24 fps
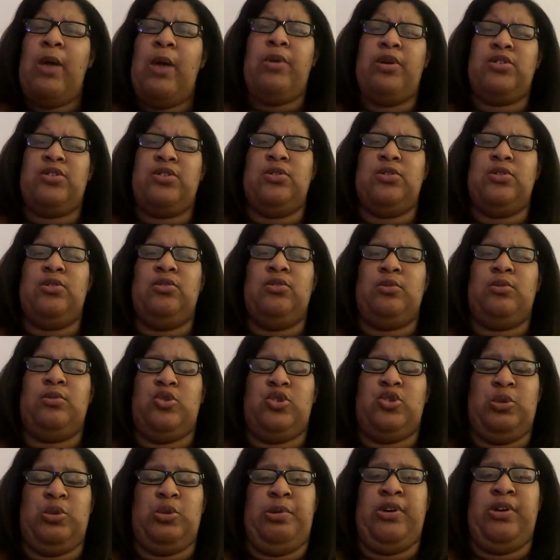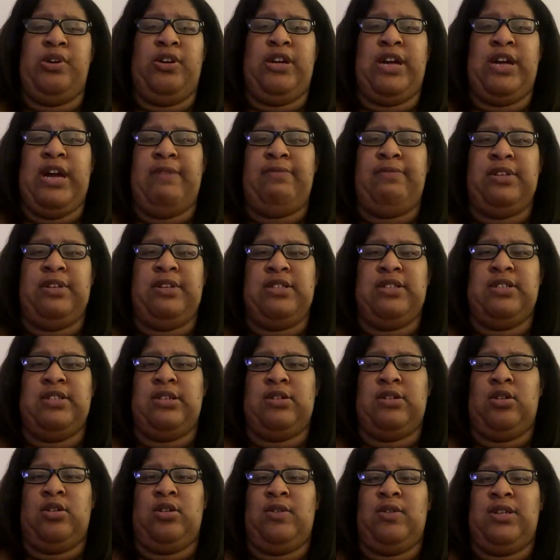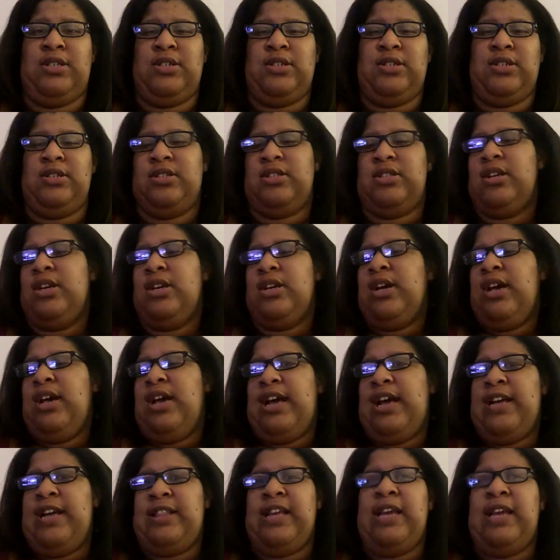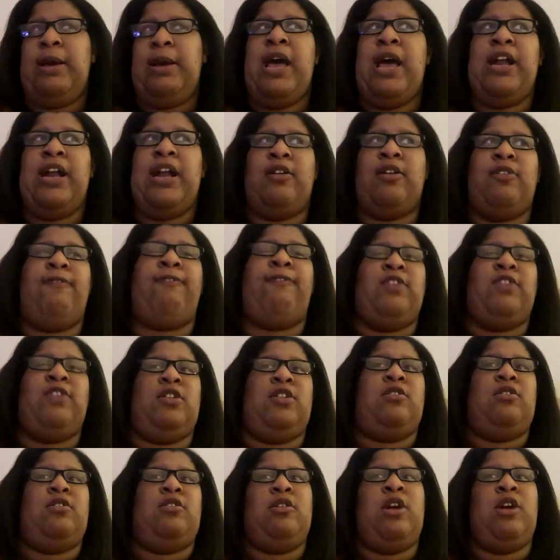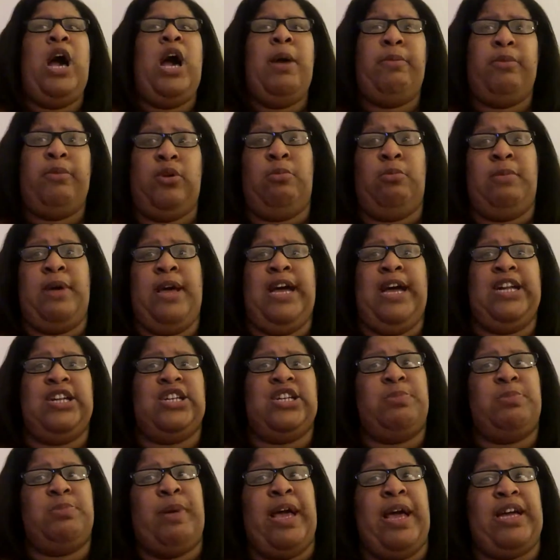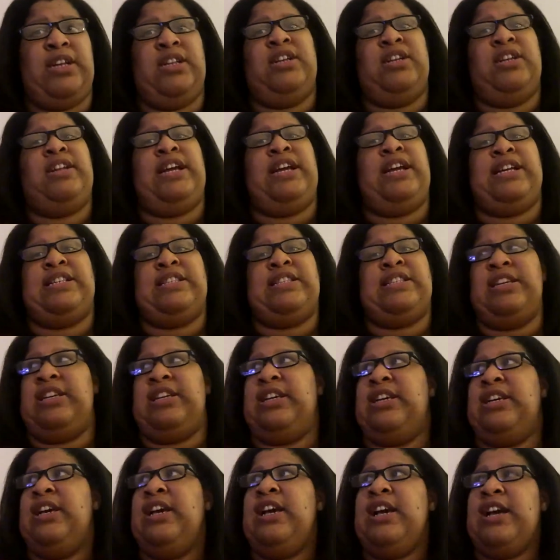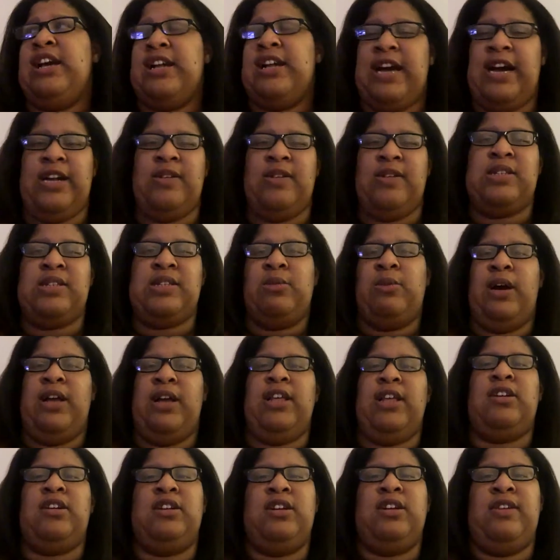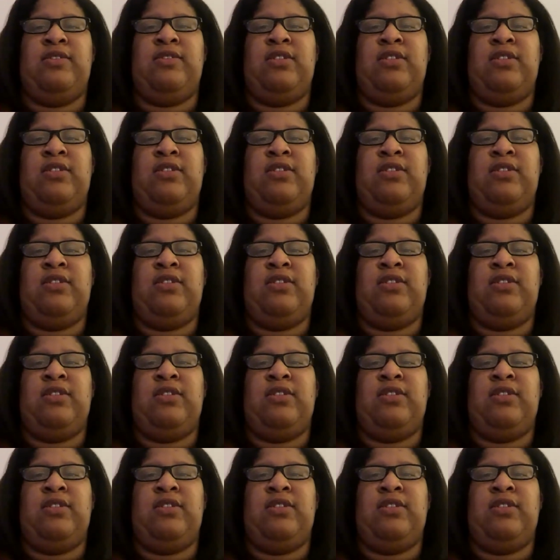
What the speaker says: They're two superior athletes and technical wrestlers, and they had a phenomenal match back in NXT, and I don't see why they couldn't.